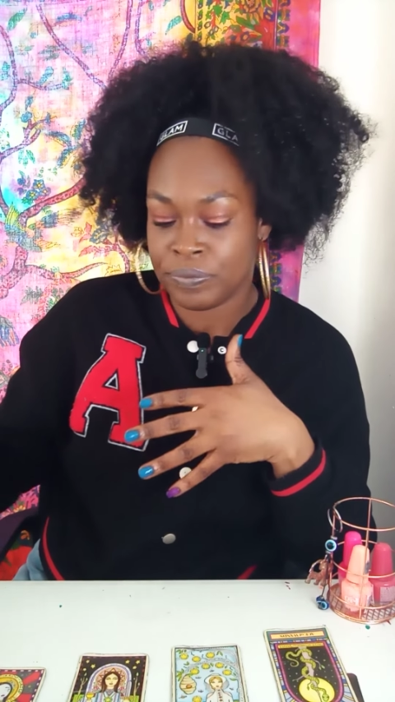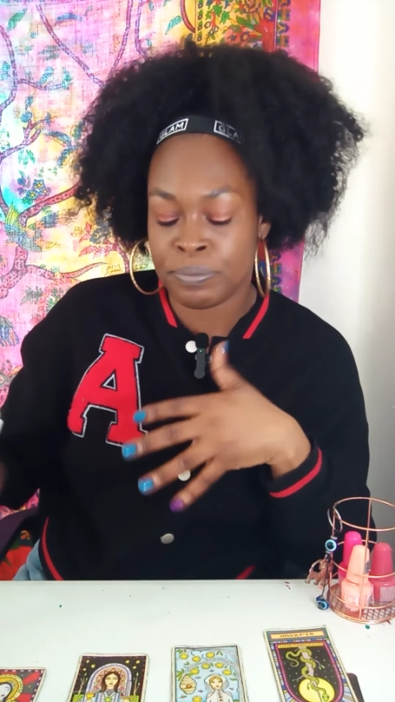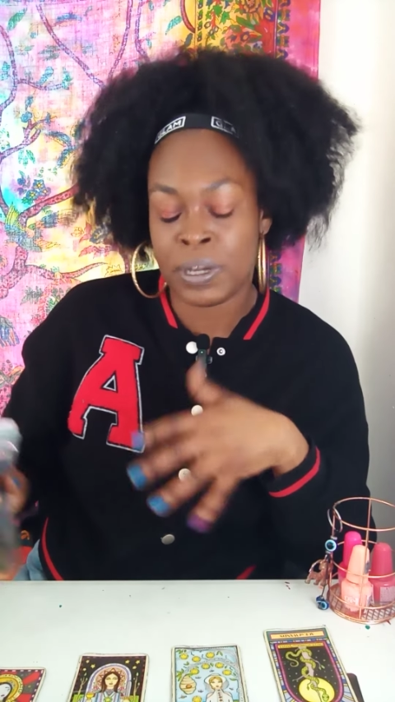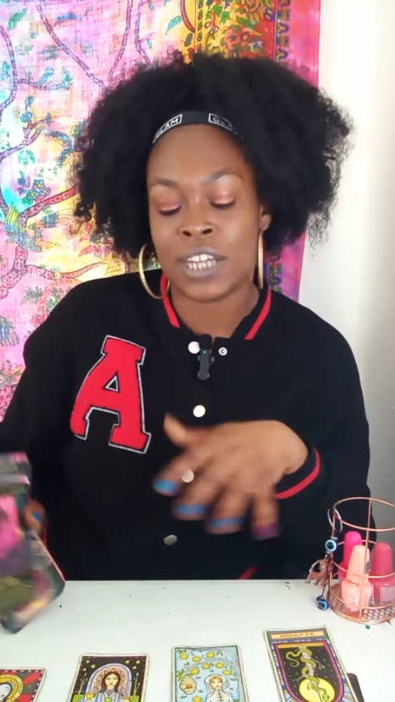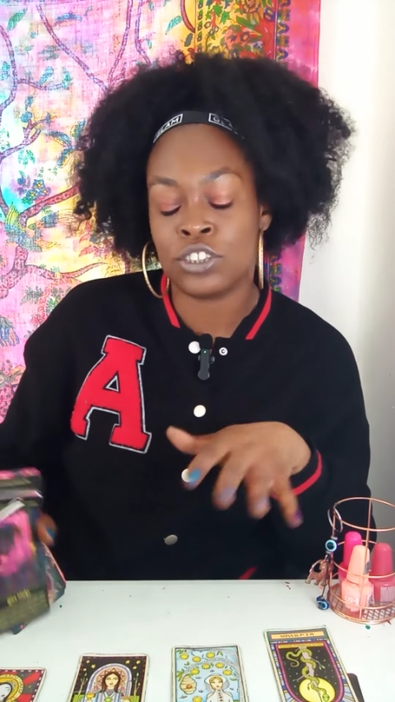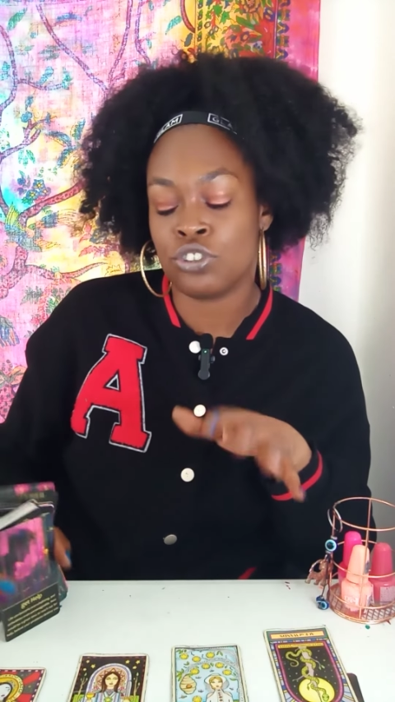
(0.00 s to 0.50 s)

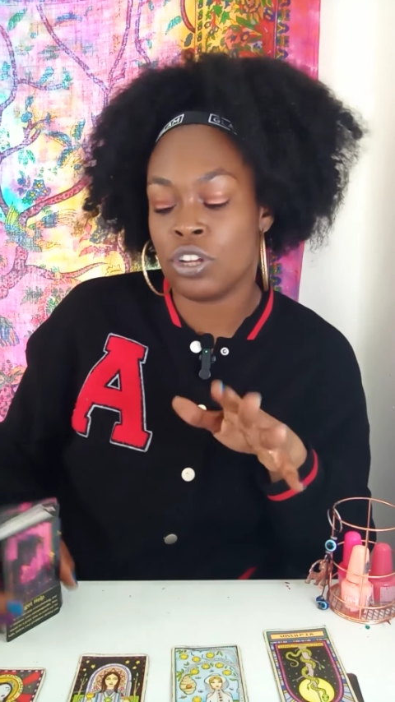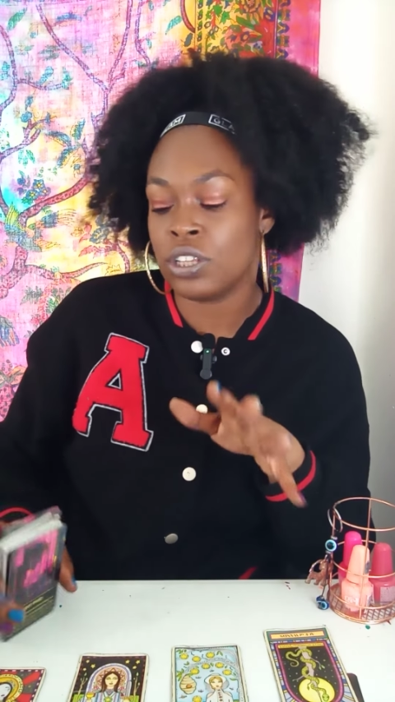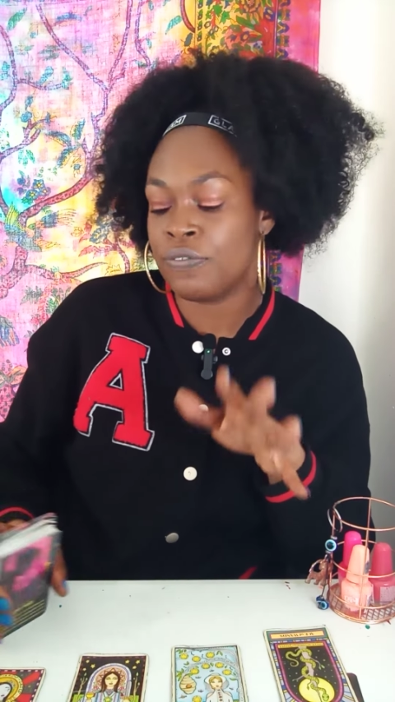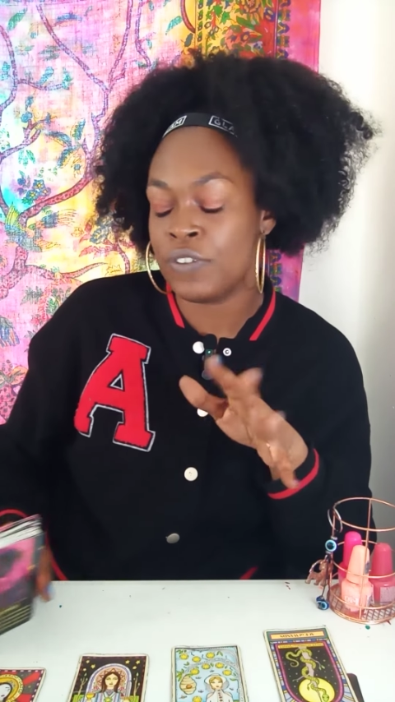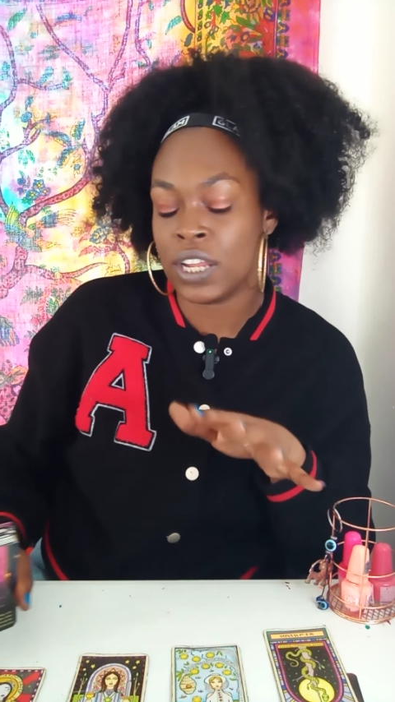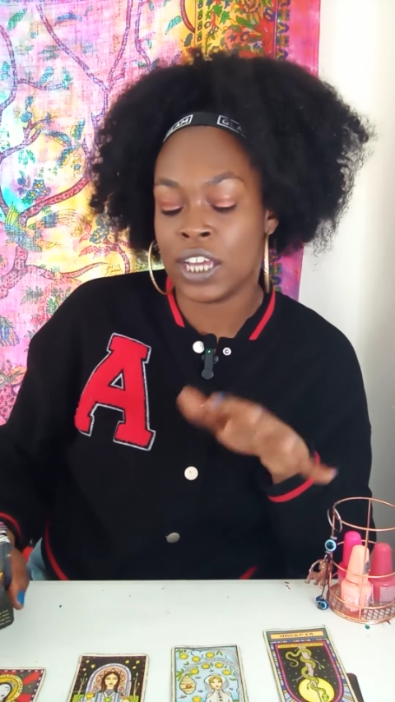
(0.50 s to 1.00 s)
But I
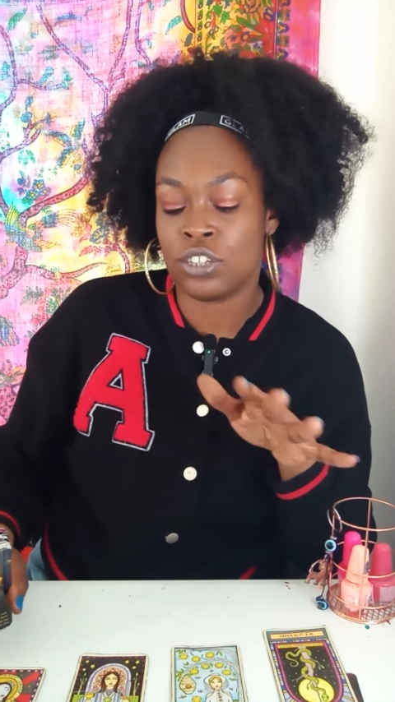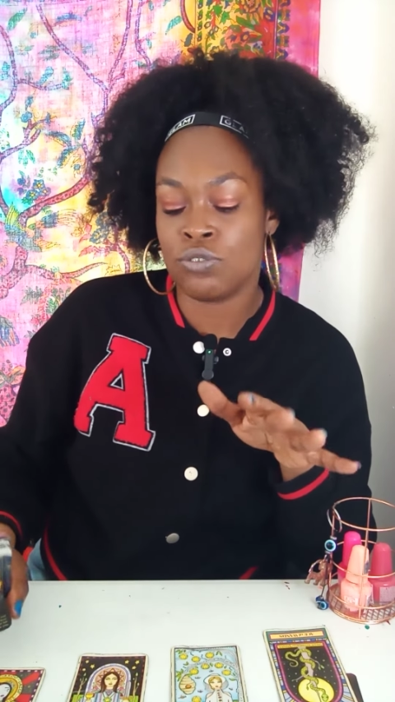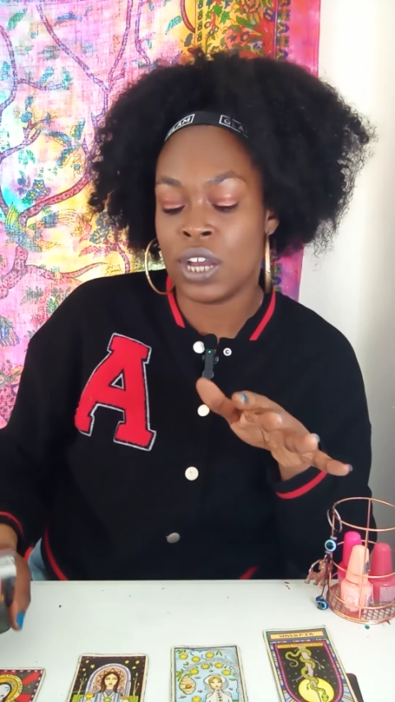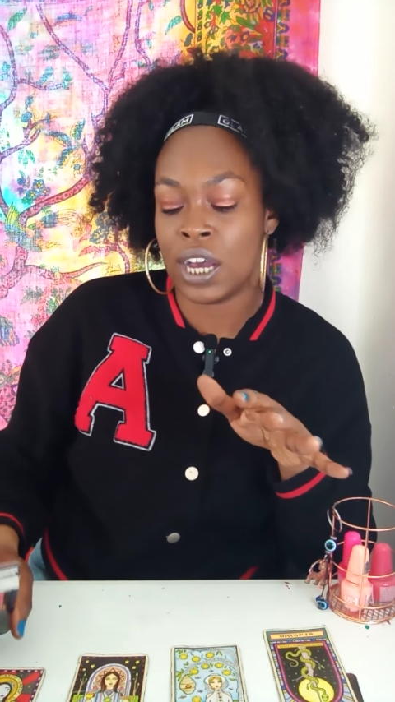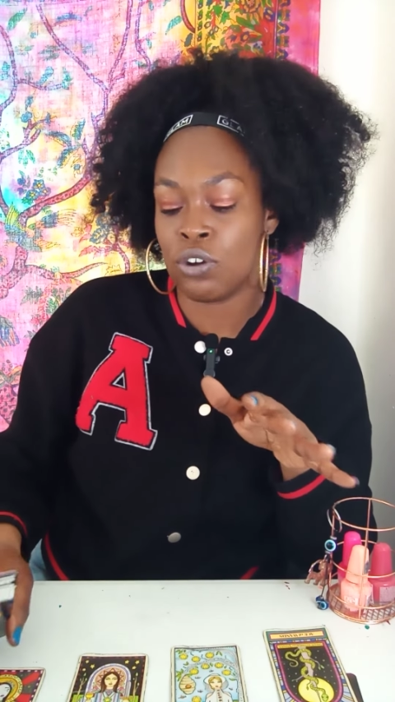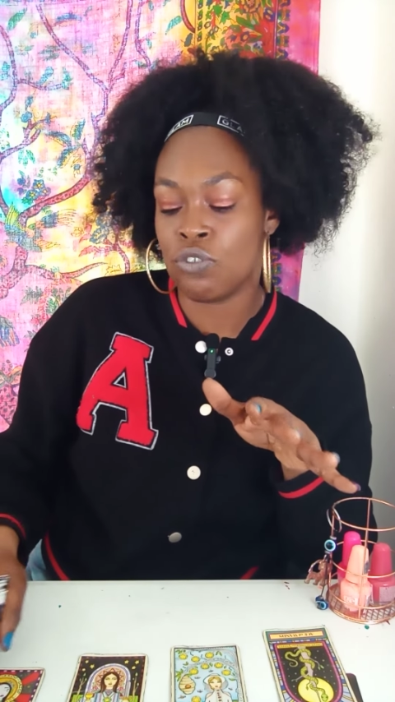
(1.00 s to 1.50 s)
strongly feel like you
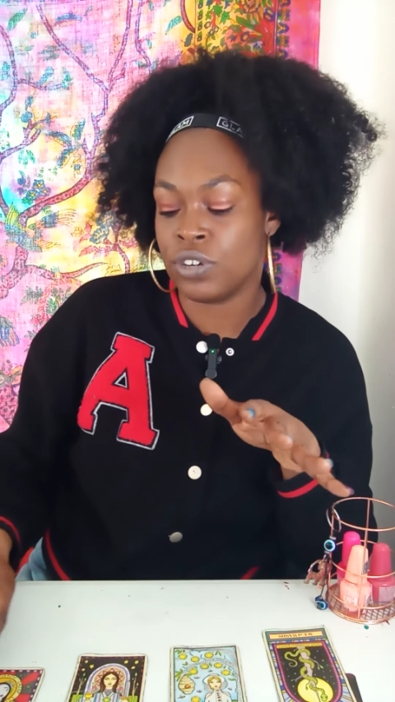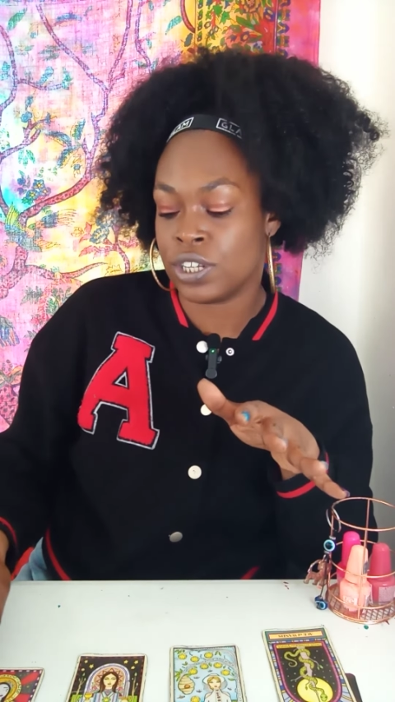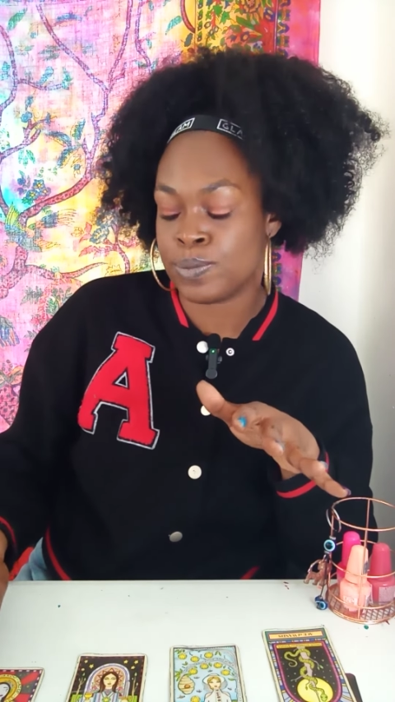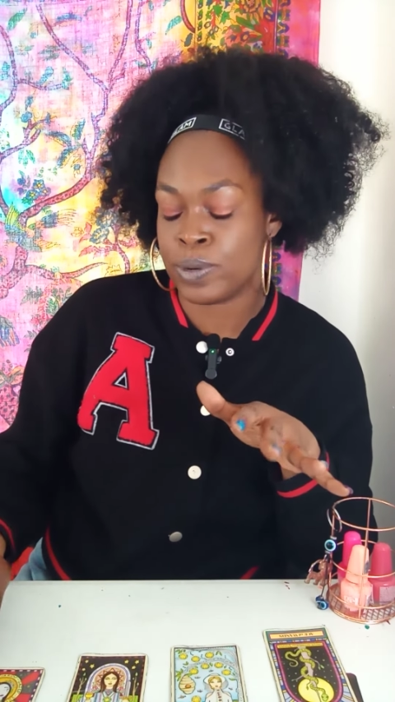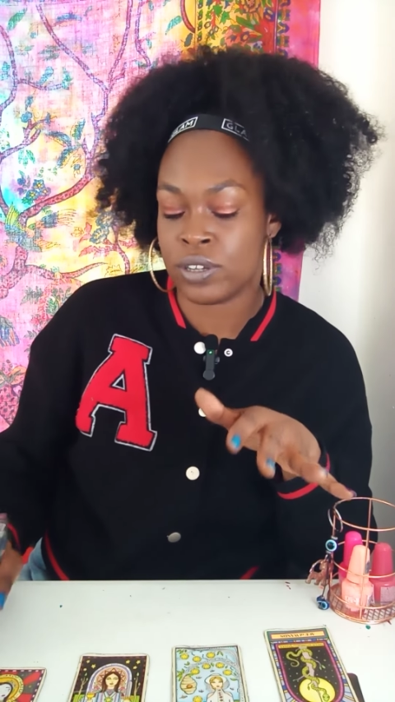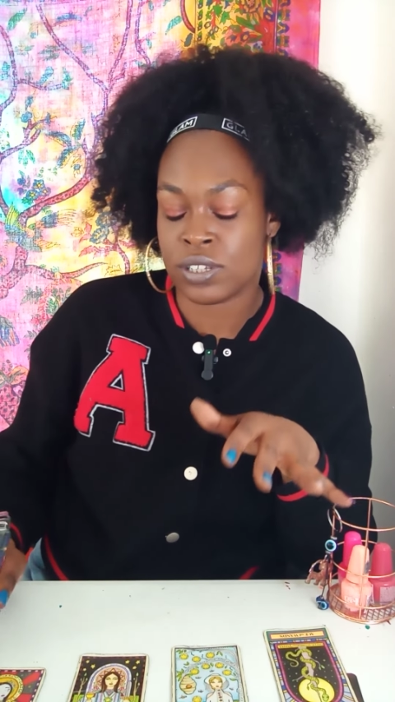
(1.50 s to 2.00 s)
got over
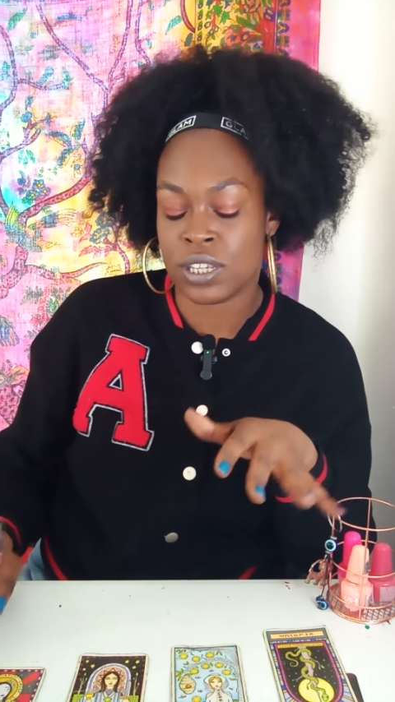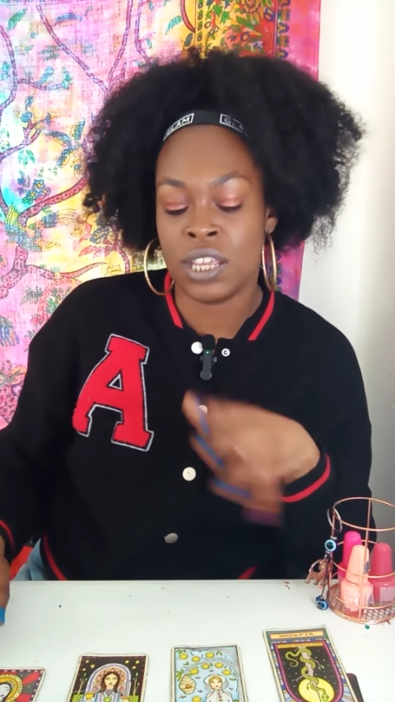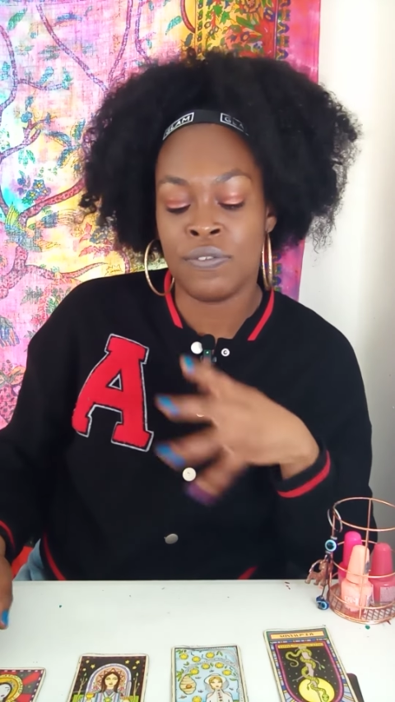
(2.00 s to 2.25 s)
this person.